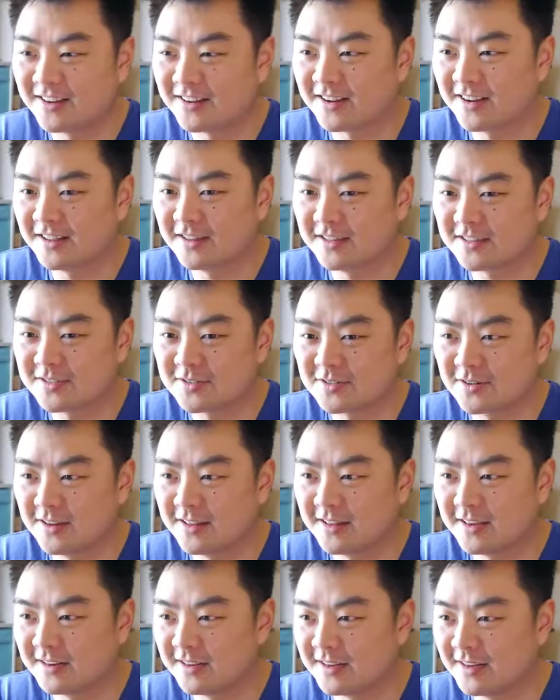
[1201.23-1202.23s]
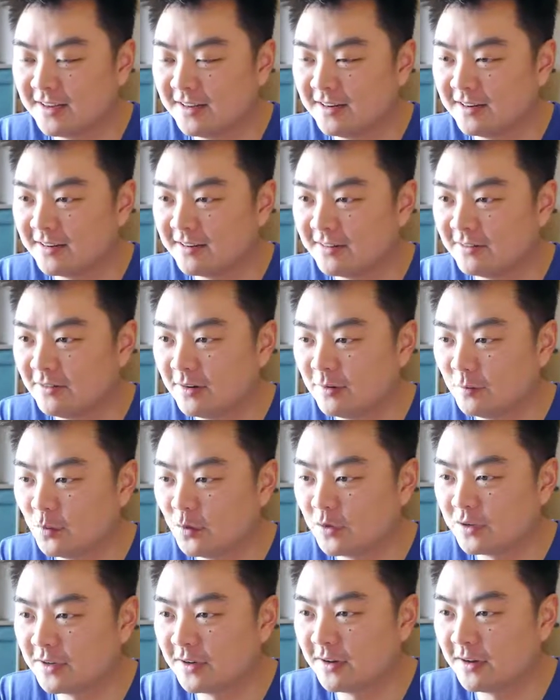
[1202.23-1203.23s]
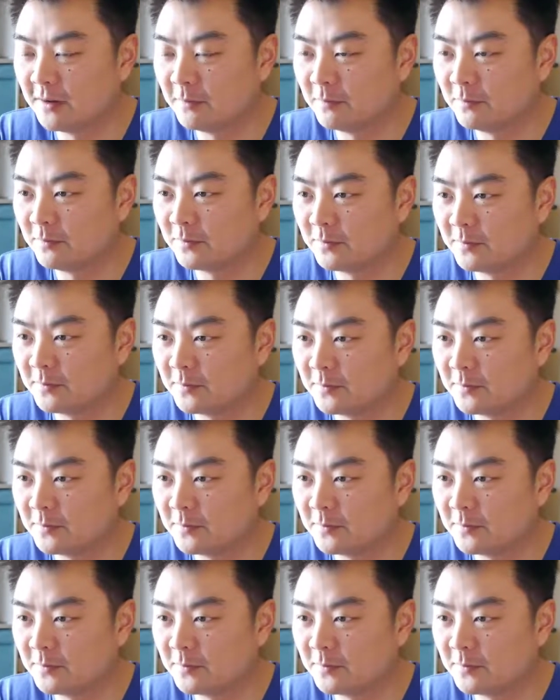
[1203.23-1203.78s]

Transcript: Okay, let's try that again. One more time.